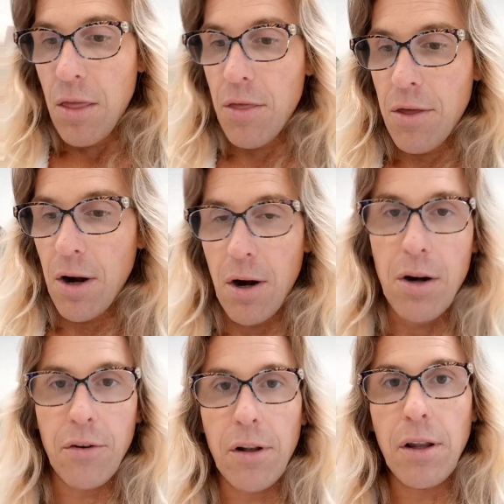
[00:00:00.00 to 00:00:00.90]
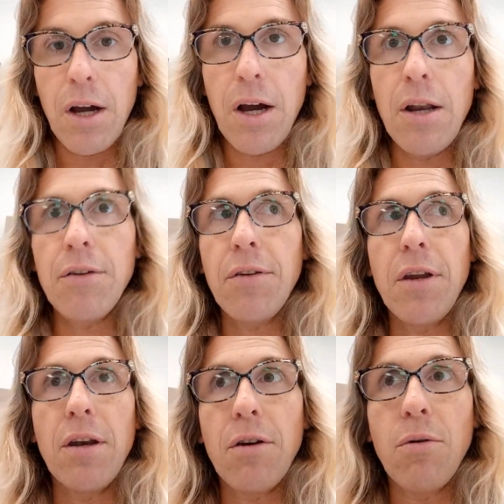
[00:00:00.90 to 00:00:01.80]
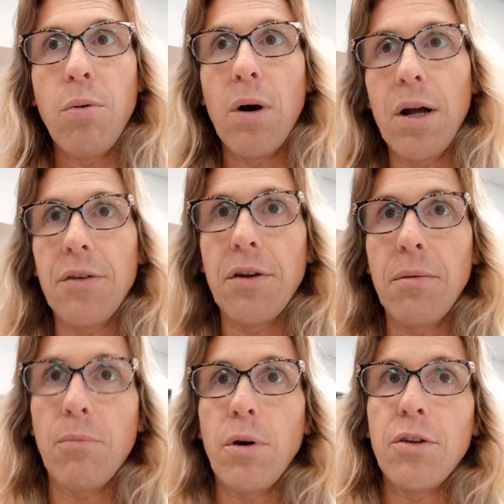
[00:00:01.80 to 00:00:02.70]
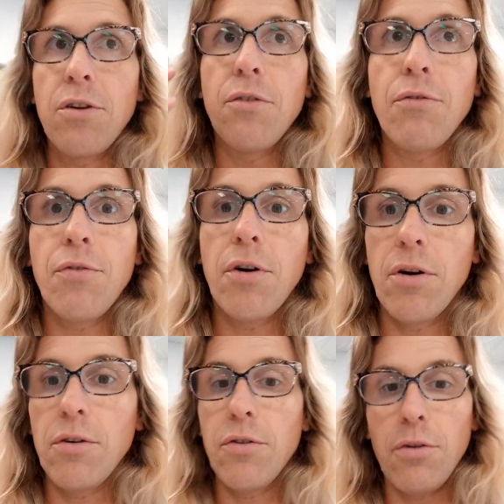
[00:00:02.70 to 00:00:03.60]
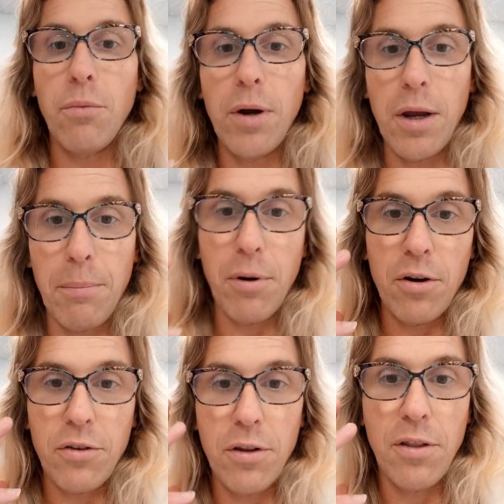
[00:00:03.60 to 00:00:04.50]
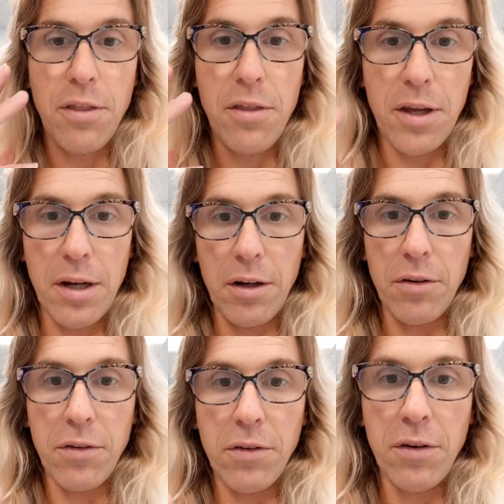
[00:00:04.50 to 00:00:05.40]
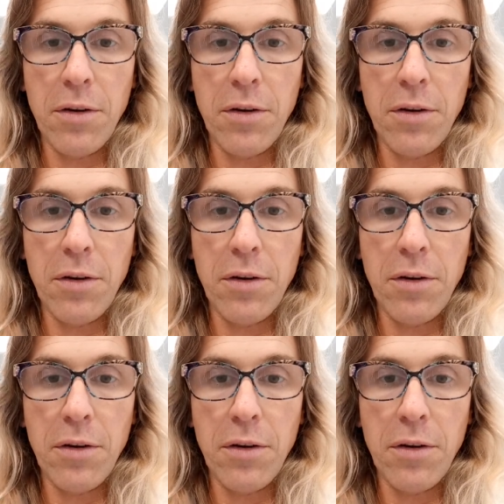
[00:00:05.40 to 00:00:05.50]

there is a lot in quantum which infers the way a person thinks,